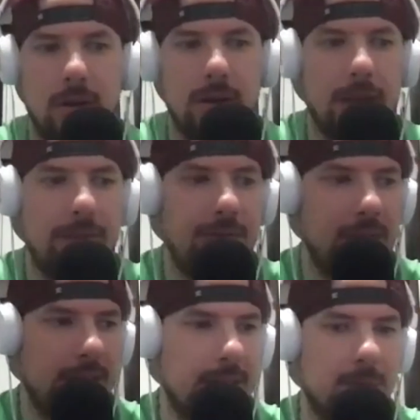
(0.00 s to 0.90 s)
I feel
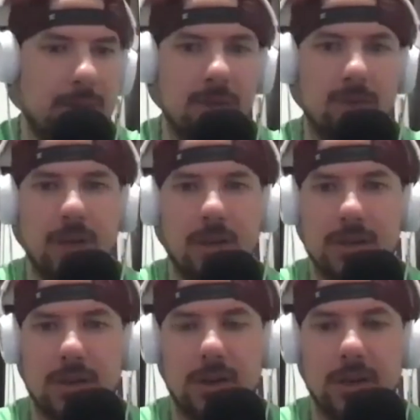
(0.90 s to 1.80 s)
like that's what this video is
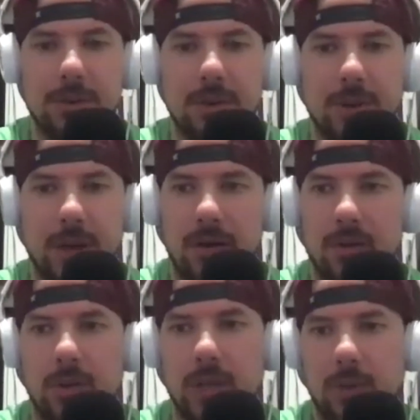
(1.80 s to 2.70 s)
all going to be about.
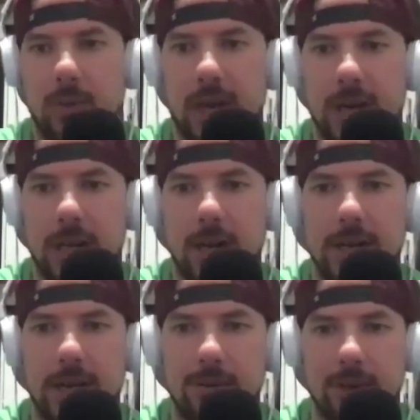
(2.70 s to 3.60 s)
We kind of got
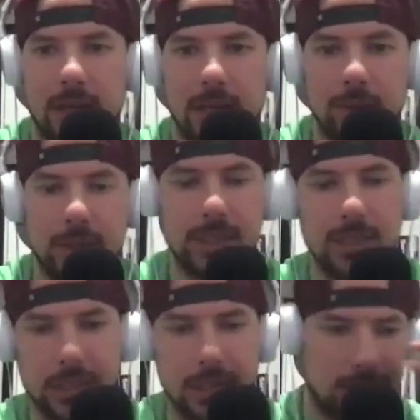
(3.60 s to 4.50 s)
on and we're like, well, we just need
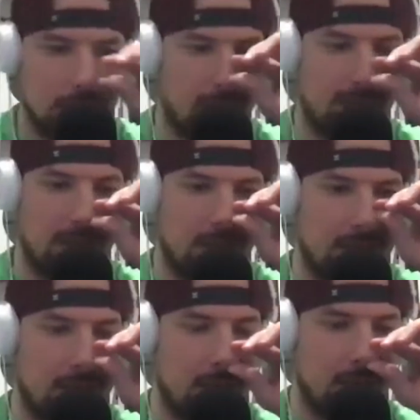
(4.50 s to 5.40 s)
to talk to the
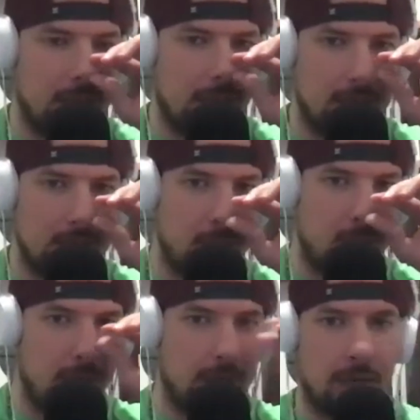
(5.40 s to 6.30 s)
Undoubtedly Dallas
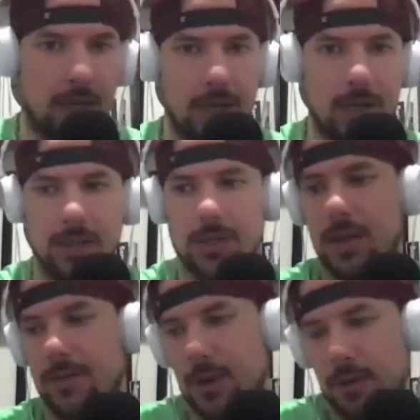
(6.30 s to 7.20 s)
community today because they
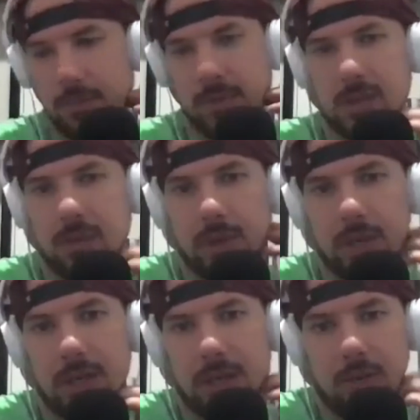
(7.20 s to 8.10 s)
haven't heard from us in a
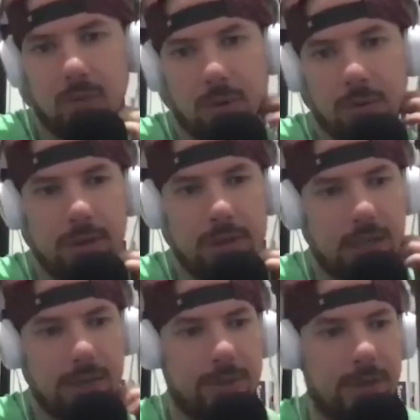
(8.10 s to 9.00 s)
bit. And what do we want to
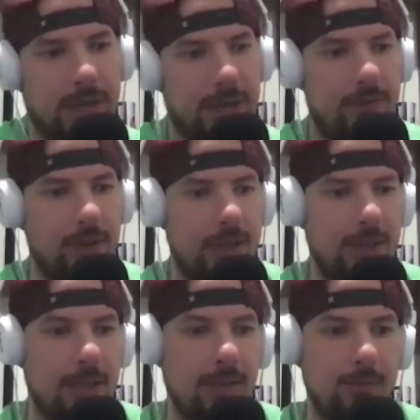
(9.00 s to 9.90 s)
talk about? And I feel like
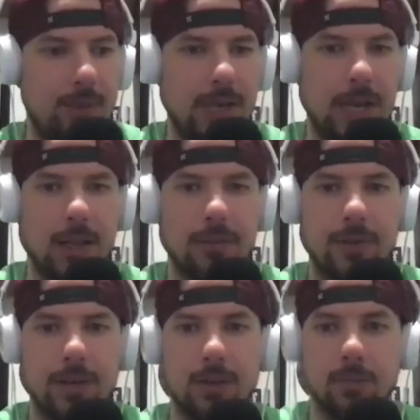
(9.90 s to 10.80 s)
the big
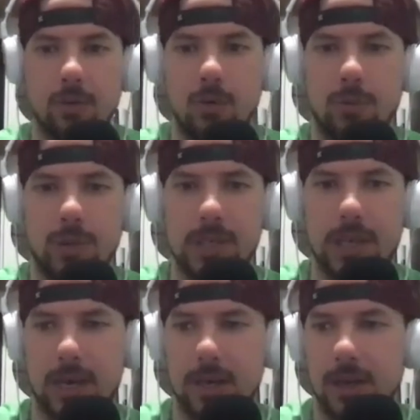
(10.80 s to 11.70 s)
elephant in the room is
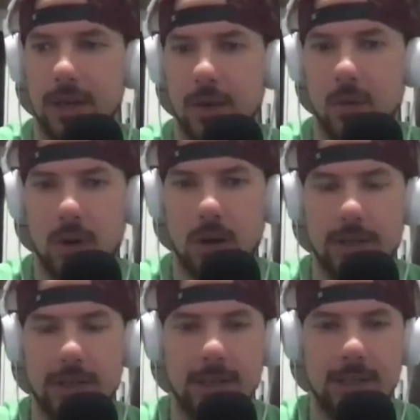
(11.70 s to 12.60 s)
that we're all
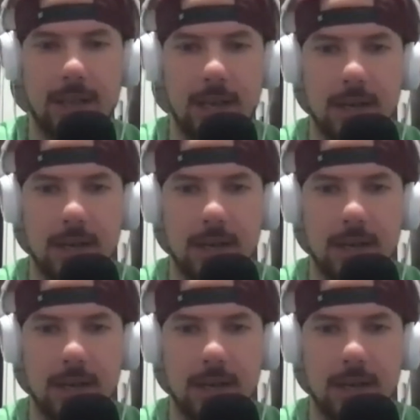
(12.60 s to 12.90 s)
stuck inside.